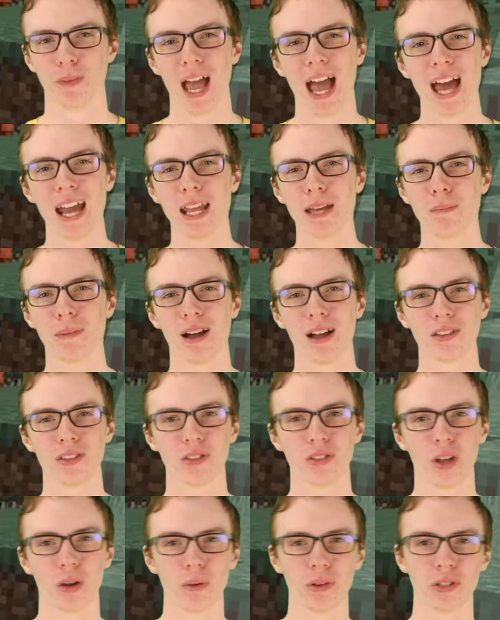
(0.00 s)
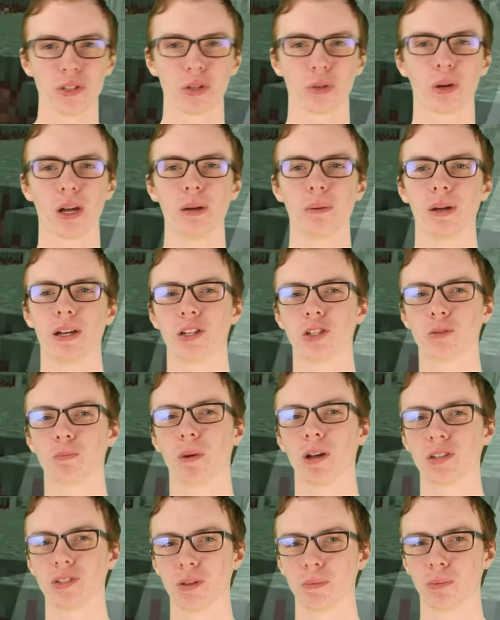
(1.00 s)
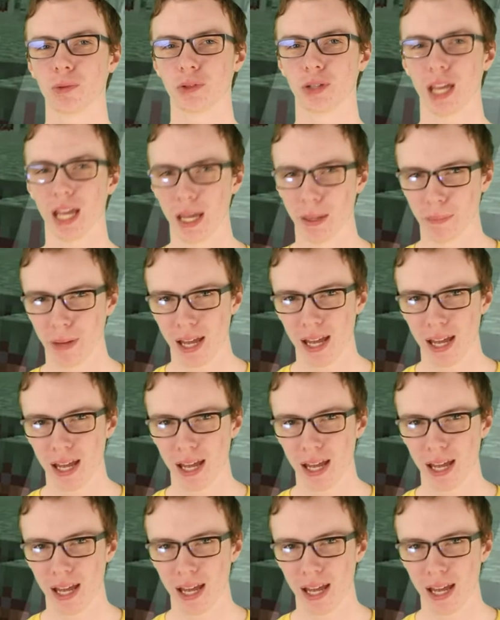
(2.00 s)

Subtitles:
Adding mods is always a great way to spice up your game,